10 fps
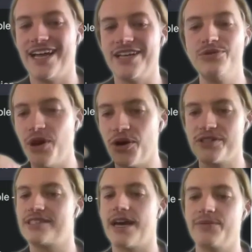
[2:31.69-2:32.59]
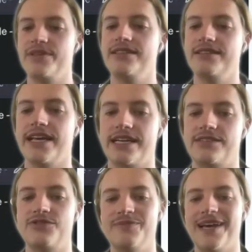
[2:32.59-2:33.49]
And you'll notice that within the
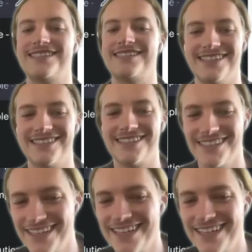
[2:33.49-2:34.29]
next few messages.